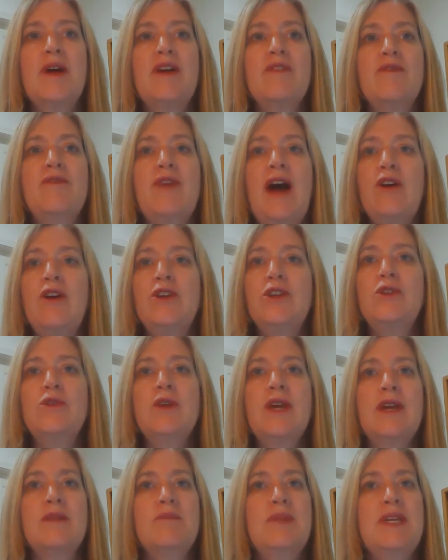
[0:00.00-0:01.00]
Value
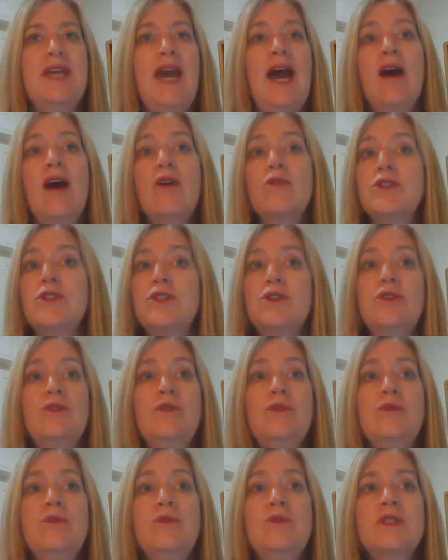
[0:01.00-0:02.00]
can be
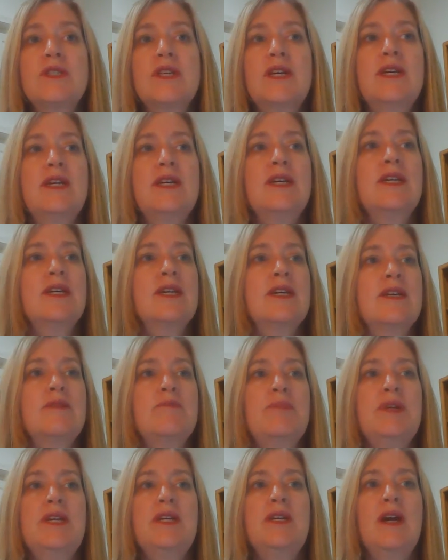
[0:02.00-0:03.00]
how-tos. It can
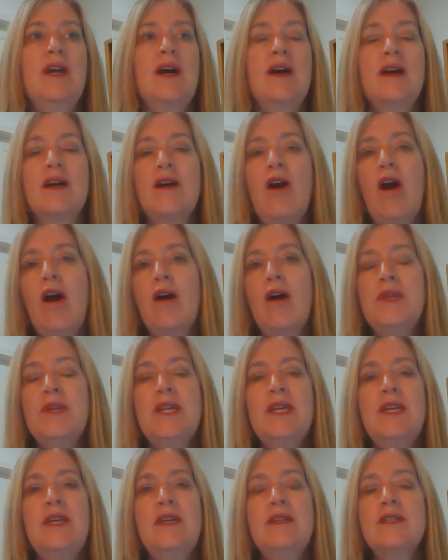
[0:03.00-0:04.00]
be
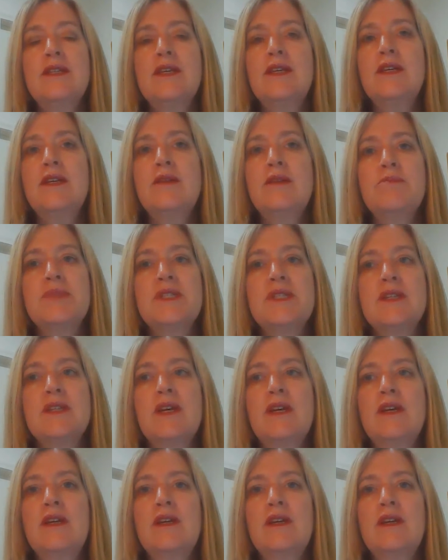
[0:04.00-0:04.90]
comedy tips.